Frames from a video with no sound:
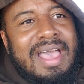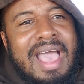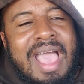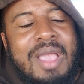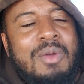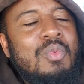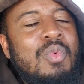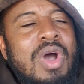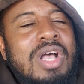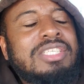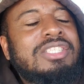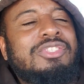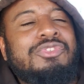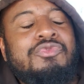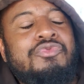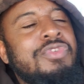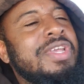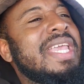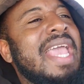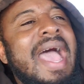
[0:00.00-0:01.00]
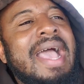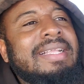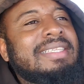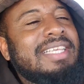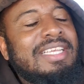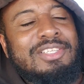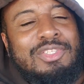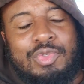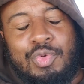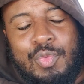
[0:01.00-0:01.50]
I was
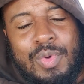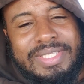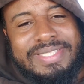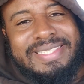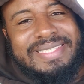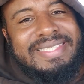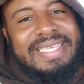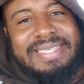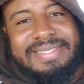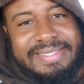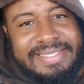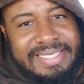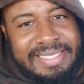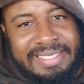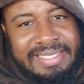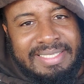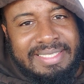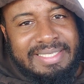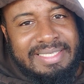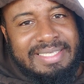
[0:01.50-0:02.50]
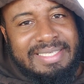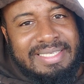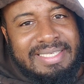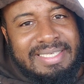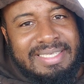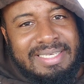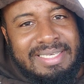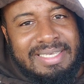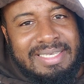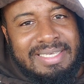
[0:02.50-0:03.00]
reacting to a city
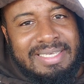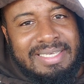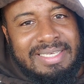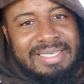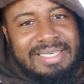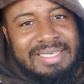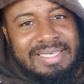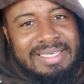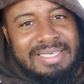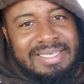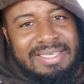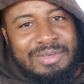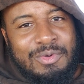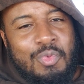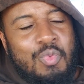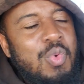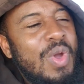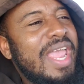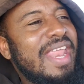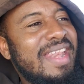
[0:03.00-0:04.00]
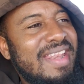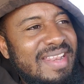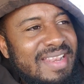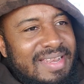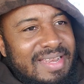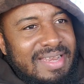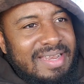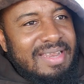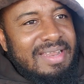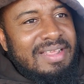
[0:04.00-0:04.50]

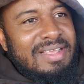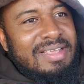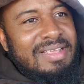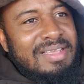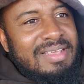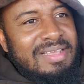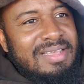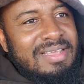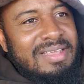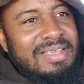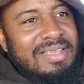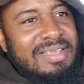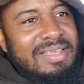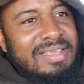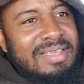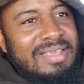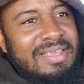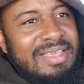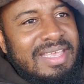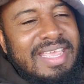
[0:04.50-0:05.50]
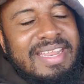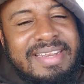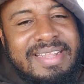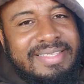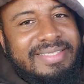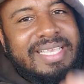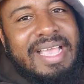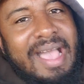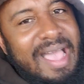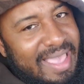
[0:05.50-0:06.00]
win in
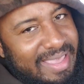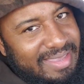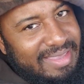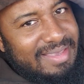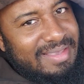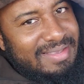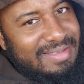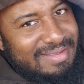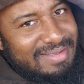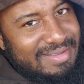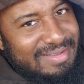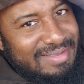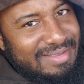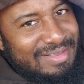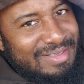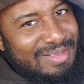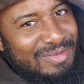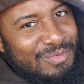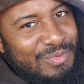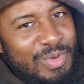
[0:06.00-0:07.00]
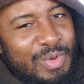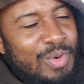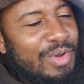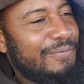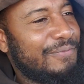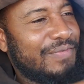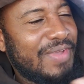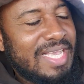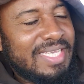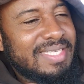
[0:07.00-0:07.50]
the tie. We
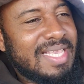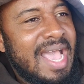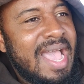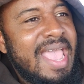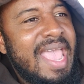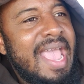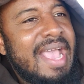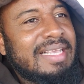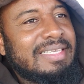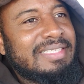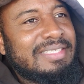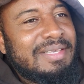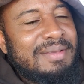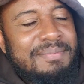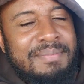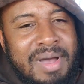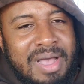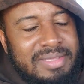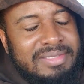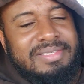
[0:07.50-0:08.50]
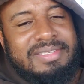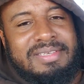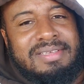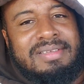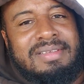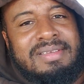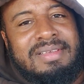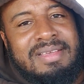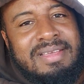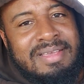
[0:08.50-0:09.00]
would face Ajax, but
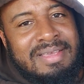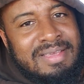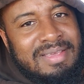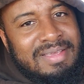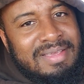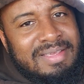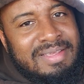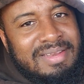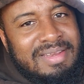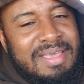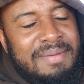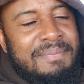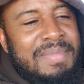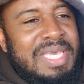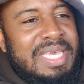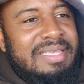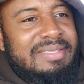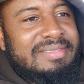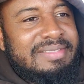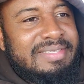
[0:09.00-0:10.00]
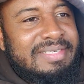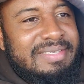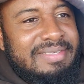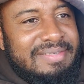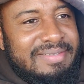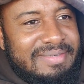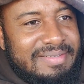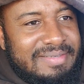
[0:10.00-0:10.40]
they meet.